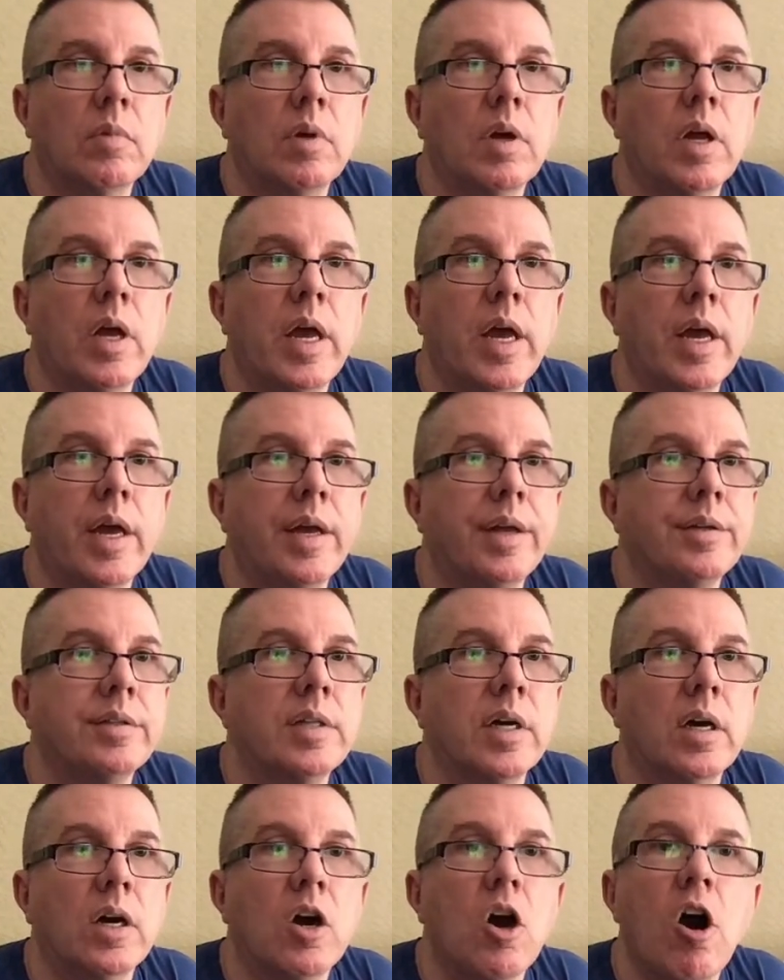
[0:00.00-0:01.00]
and
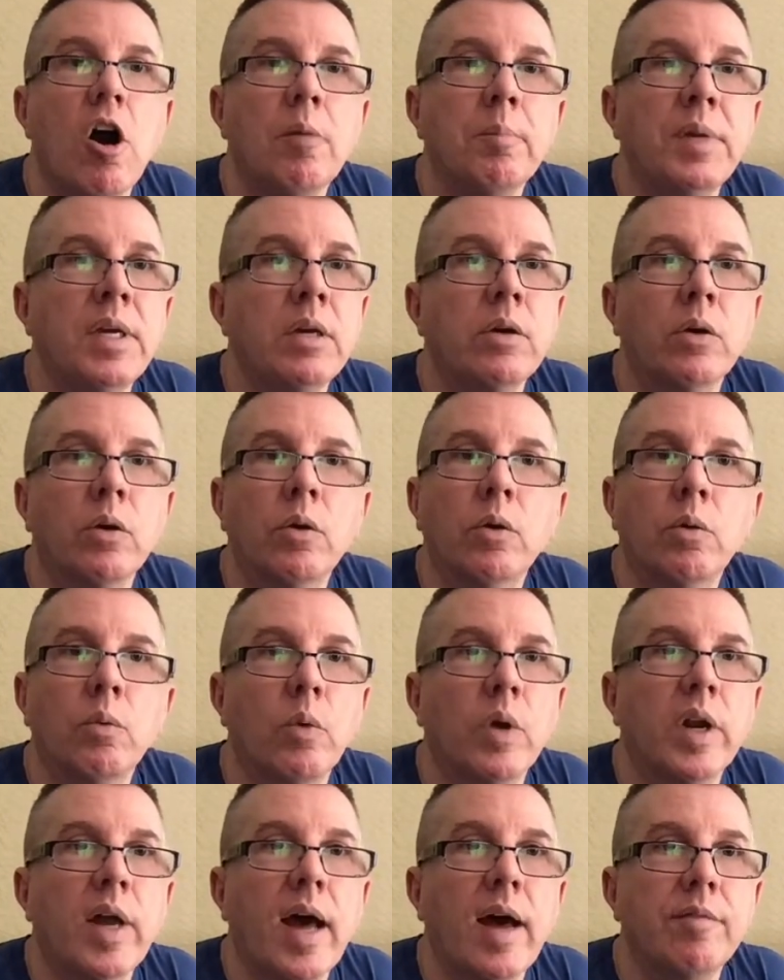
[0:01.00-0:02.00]
call me or
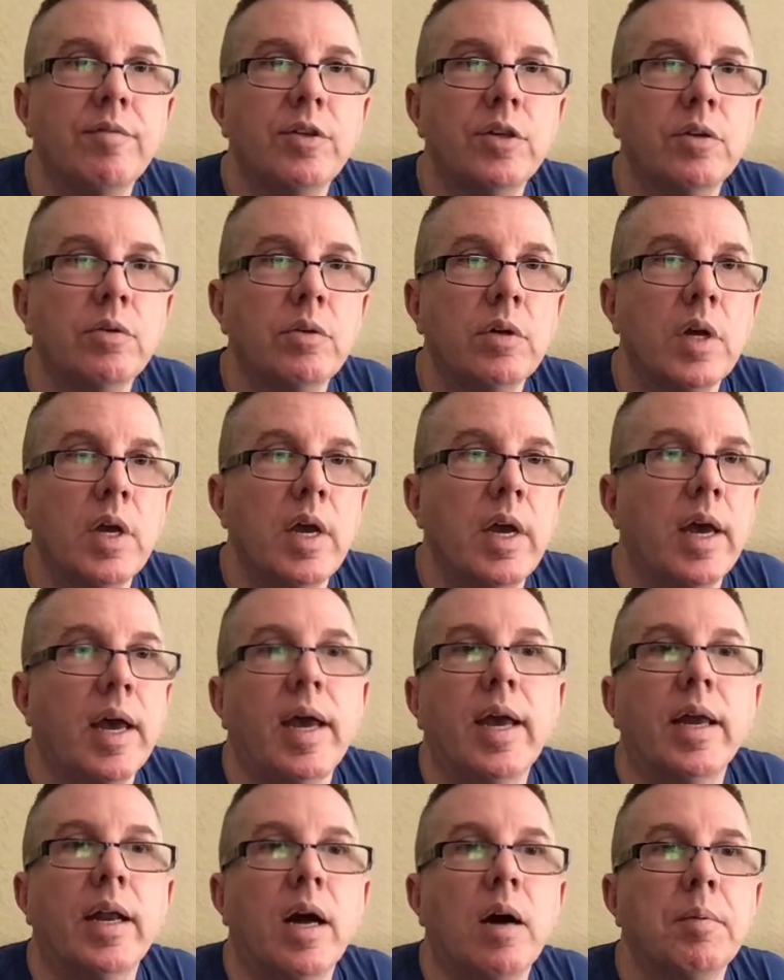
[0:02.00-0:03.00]
what have you,
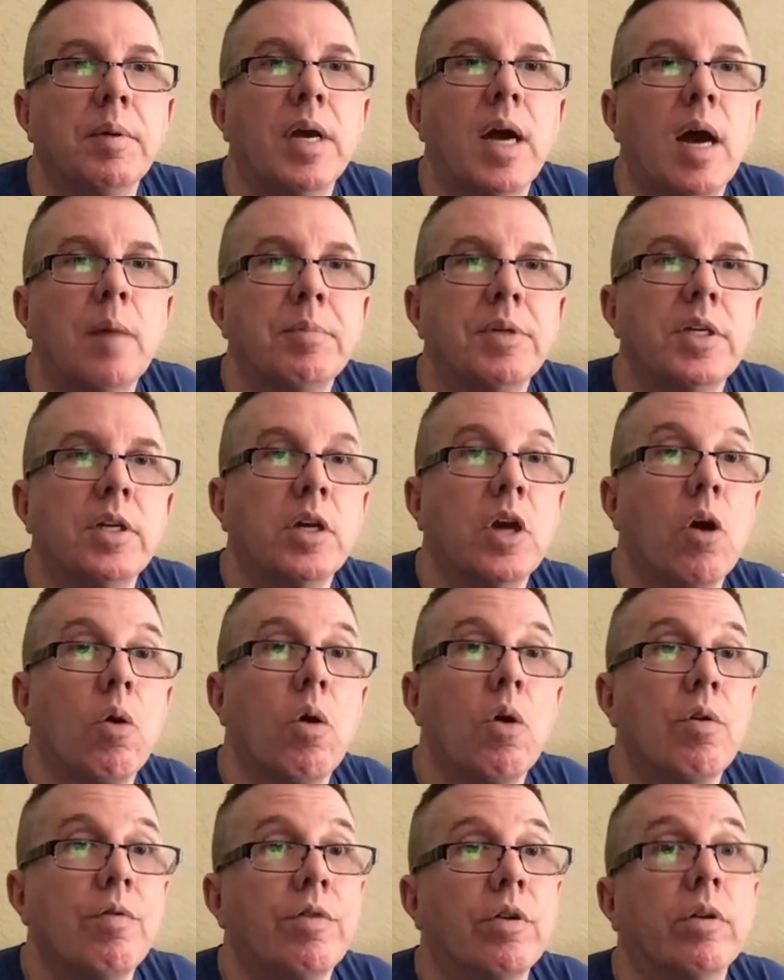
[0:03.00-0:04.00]
and I'll be happy to go
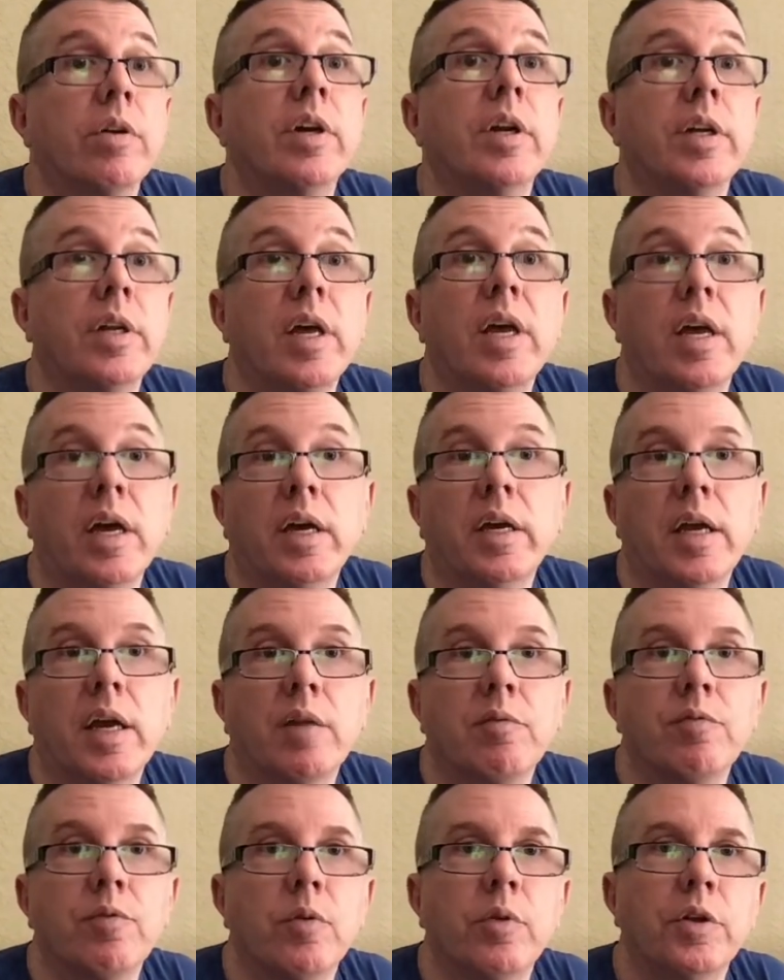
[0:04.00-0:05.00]
over it again
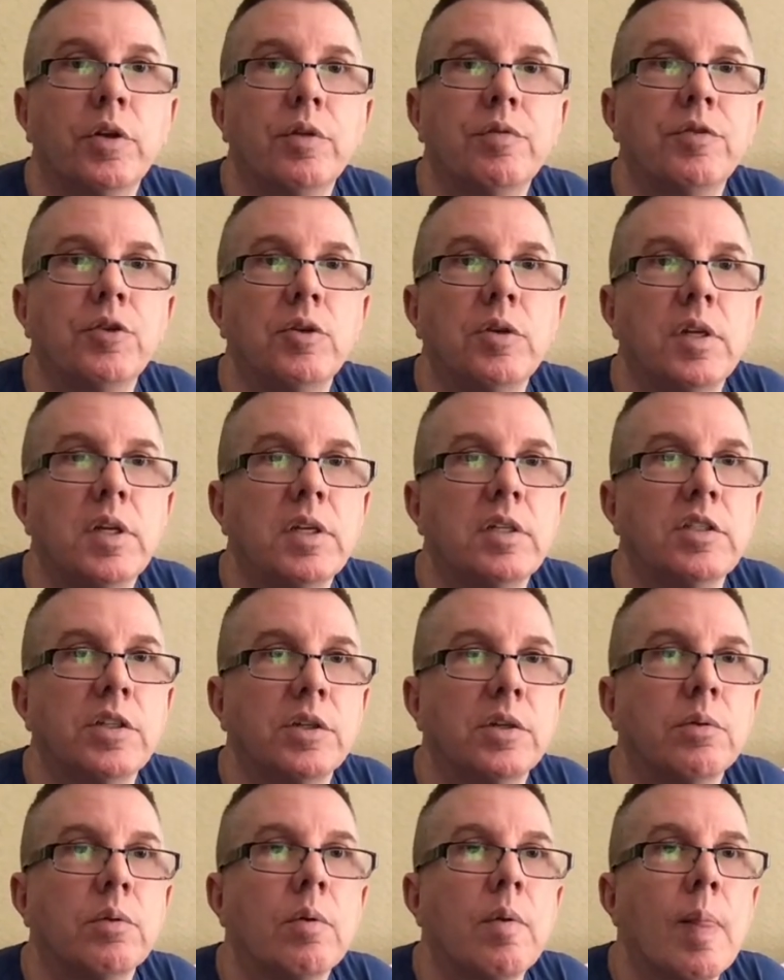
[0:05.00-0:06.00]
for you if you need to.